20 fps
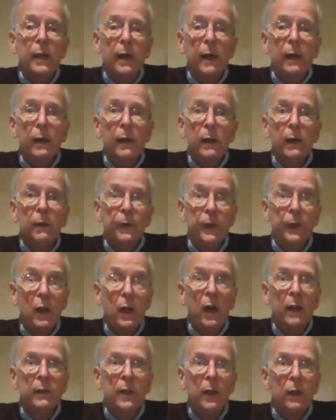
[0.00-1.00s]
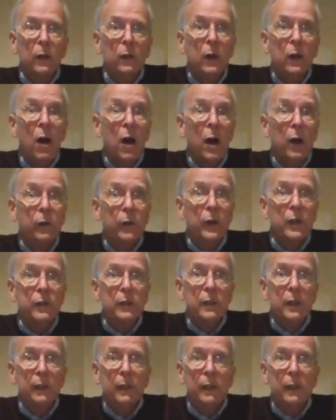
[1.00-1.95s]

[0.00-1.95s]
the Continental Congress at